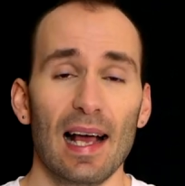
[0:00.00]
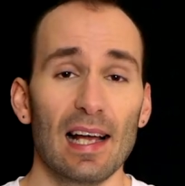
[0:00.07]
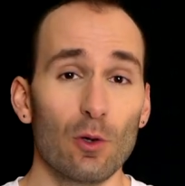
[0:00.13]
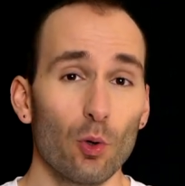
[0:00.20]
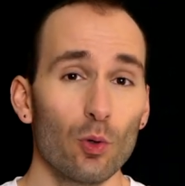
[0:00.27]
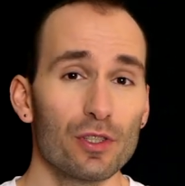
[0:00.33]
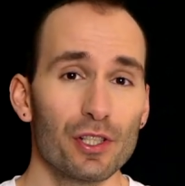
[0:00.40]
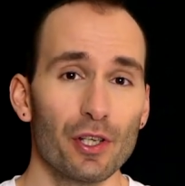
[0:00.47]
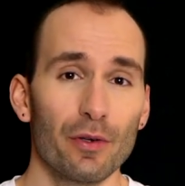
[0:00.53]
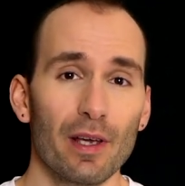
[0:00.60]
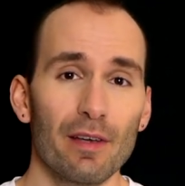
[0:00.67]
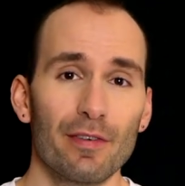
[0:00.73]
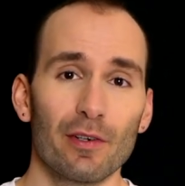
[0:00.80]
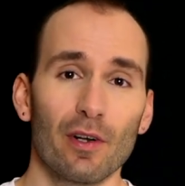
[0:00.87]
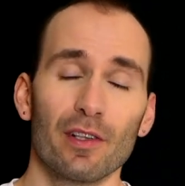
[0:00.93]
And also,
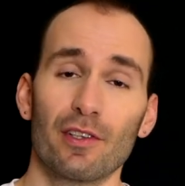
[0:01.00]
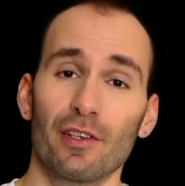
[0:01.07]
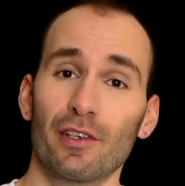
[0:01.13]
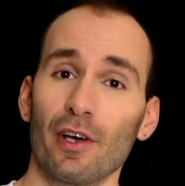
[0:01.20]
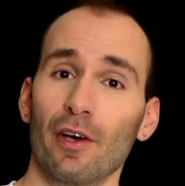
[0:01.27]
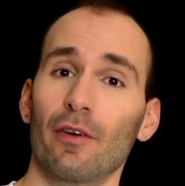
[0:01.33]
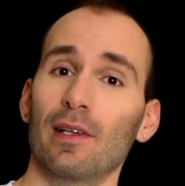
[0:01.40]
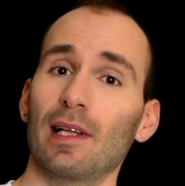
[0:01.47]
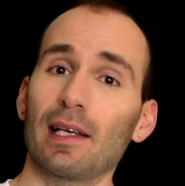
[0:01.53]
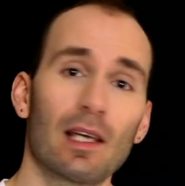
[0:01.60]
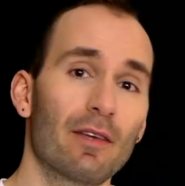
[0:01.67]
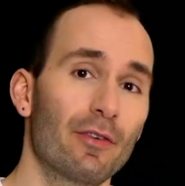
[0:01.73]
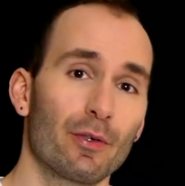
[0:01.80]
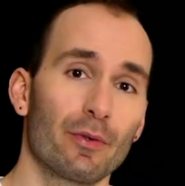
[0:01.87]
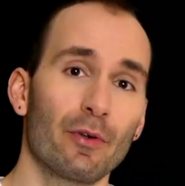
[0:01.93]
if you're on the go, like
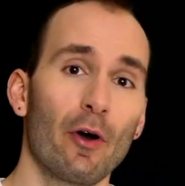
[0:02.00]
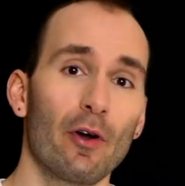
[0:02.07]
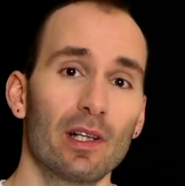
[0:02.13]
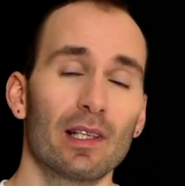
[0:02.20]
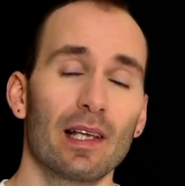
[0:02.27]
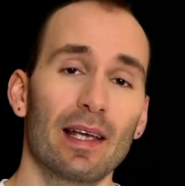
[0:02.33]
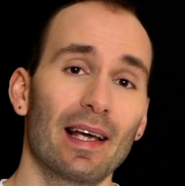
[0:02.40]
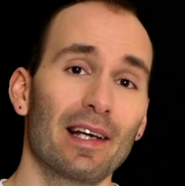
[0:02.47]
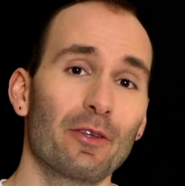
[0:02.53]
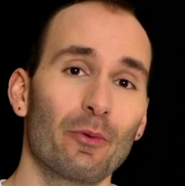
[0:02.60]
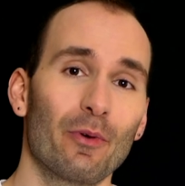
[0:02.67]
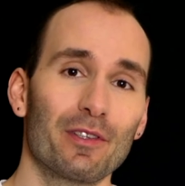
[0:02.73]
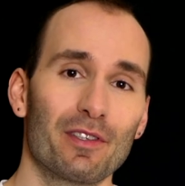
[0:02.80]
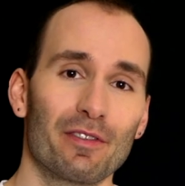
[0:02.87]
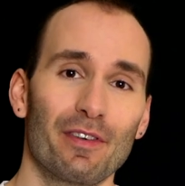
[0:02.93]
if you're on holiday and you
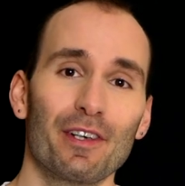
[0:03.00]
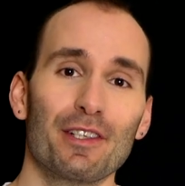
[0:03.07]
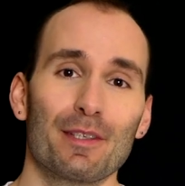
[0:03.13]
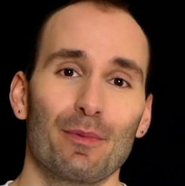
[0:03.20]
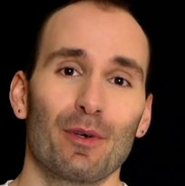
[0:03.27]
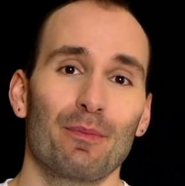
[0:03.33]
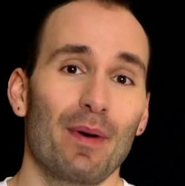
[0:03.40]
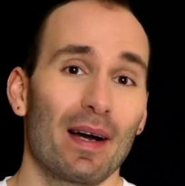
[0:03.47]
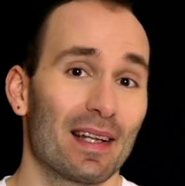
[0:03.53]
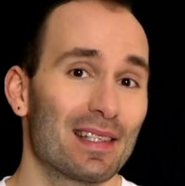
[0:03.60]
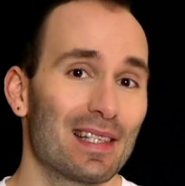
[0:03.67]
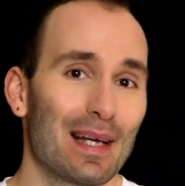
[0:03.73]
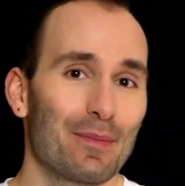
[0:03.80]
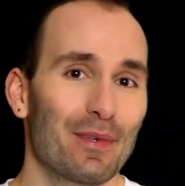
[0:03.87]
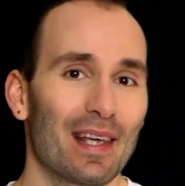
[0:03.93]
want a photo book by the
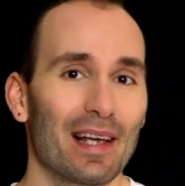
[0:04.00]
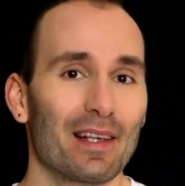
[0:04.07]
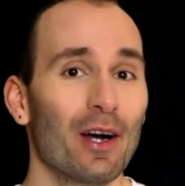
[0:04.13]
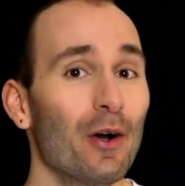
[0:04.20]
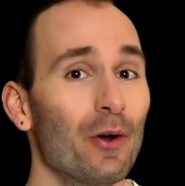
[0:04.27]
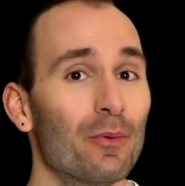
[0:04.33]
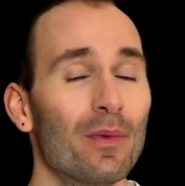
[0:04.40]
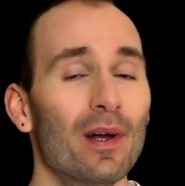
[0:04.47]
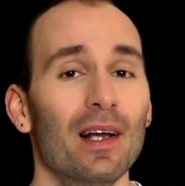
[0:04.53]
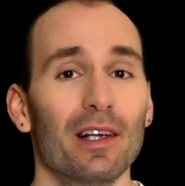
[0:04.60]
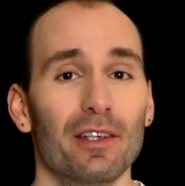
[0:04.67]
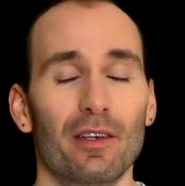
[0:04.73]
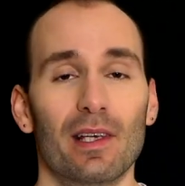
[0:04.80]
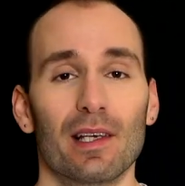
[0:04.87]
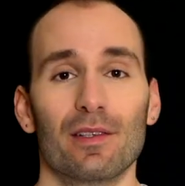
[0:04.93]
time you get home,
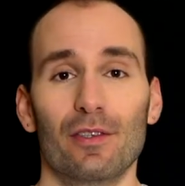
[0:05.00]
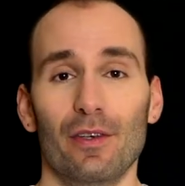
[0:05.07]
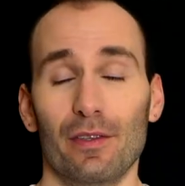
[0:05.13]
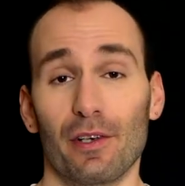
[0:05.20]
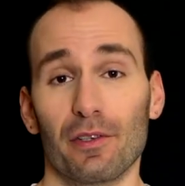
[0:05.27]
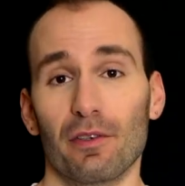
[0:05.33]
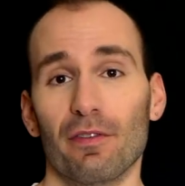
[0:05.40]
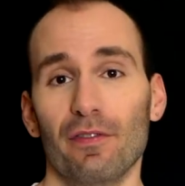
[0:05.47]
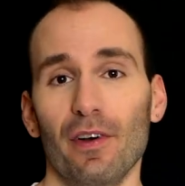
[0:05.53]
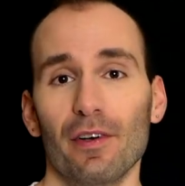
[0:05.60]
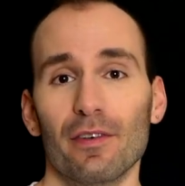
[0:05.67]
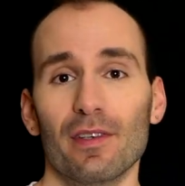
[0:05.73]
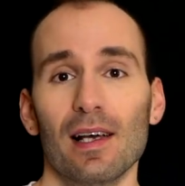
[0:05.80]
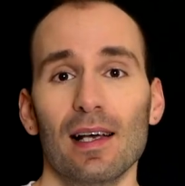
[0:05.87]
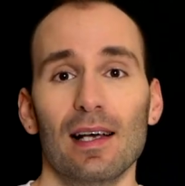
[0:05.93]
you can do it on your
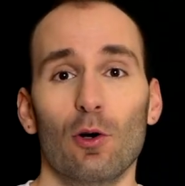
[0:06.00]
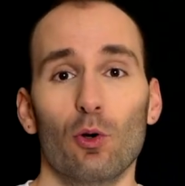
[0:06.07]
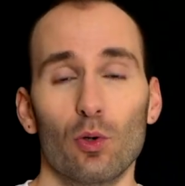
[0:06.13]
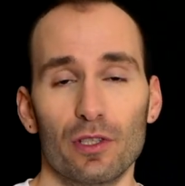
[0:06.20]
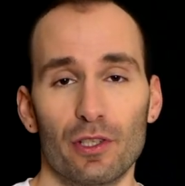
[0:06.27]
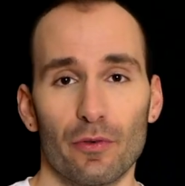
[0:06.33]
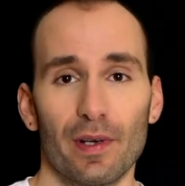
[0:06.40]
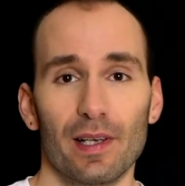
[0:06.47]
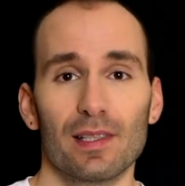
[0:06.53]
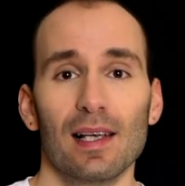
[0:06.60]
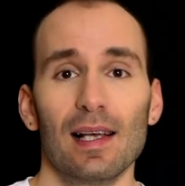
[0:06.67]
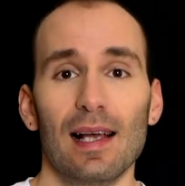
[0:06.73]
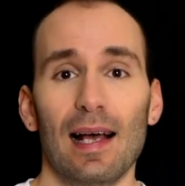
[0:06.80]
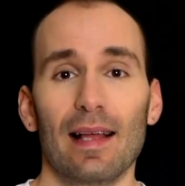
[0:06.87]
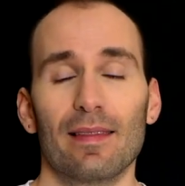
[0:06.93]
phone, order it,
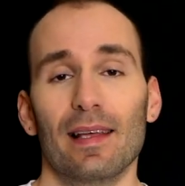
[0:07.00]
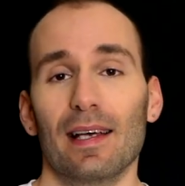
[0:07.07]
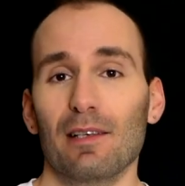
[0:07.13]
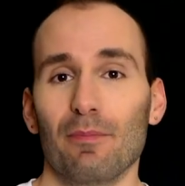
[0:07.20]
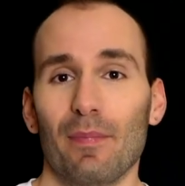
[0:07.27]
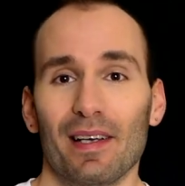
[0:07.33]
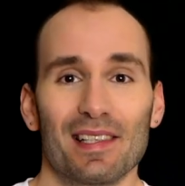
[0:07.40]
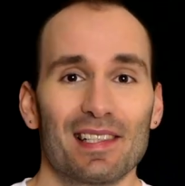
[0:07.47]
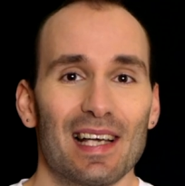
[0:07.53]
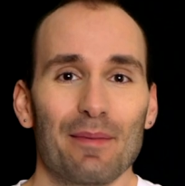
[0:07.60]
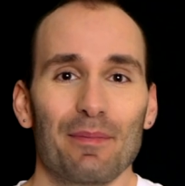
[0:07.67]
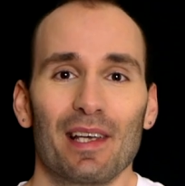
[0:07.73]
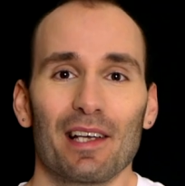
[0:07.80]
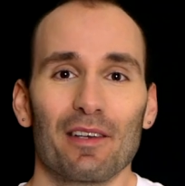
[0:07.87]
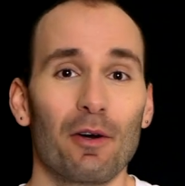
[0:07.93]
and then by the
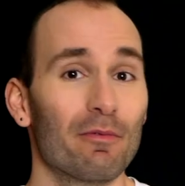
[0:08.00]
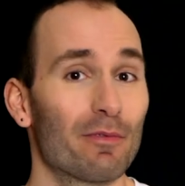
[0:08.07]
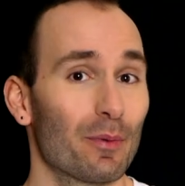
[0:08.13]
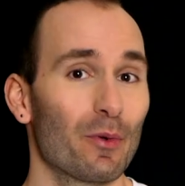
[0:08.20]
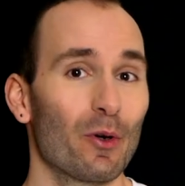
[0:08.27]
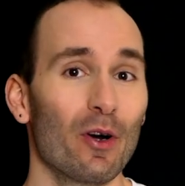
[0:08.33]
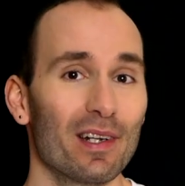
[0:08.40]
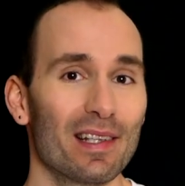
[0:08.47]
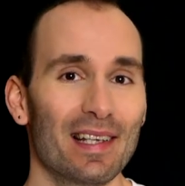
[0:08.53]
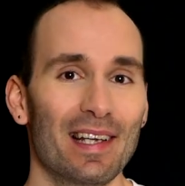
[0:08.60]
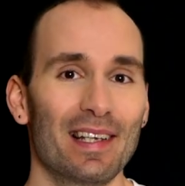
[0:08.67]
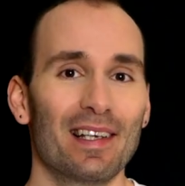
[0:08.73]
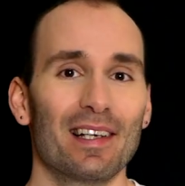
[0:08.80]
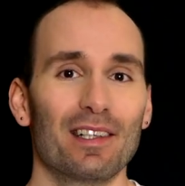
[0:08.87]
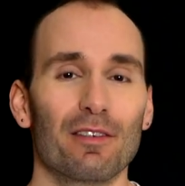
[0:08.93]
time you get home from your
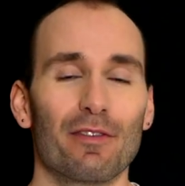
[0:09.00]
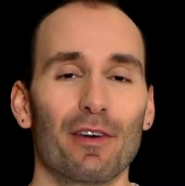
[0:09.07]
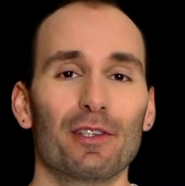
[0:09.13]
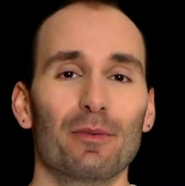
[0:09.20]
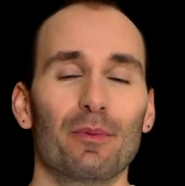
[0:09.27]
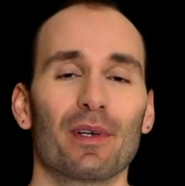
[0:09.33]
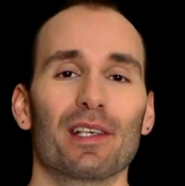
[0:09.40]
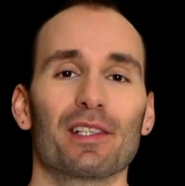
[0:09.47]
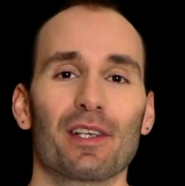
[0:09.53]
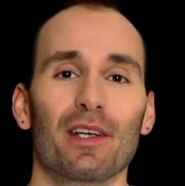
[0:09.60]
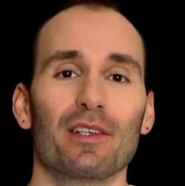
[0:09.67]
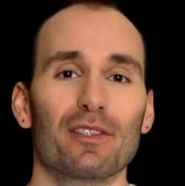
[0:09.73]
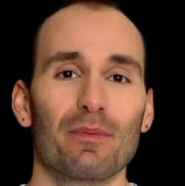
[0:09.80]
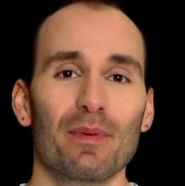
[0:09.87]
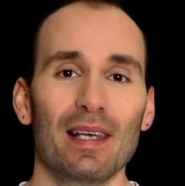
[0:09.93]
holiday, the photo book is
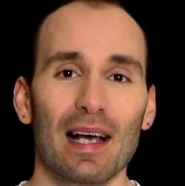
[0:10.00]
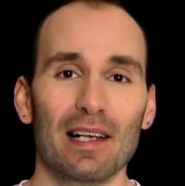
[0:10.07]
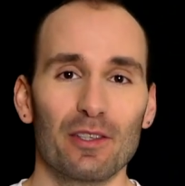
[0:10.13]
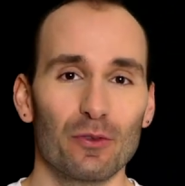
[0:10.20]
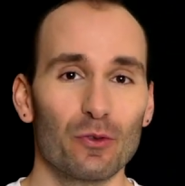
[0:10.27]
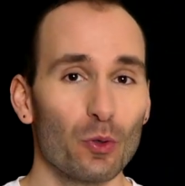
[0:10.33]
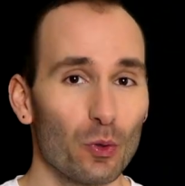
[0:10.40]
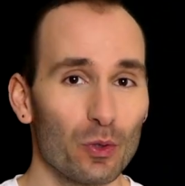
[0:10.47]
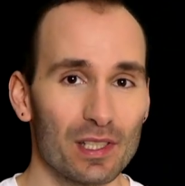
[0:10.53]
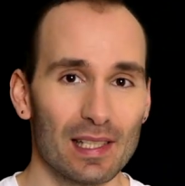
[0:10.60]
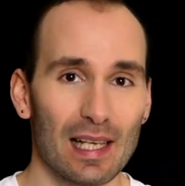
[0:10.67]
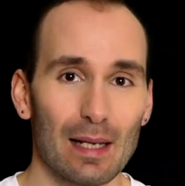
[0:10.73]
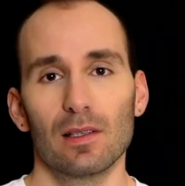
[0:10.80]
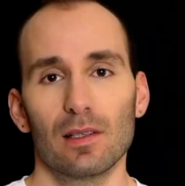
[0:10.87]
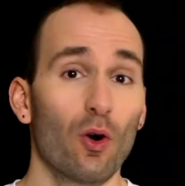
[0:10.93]
going to be at your doorstep.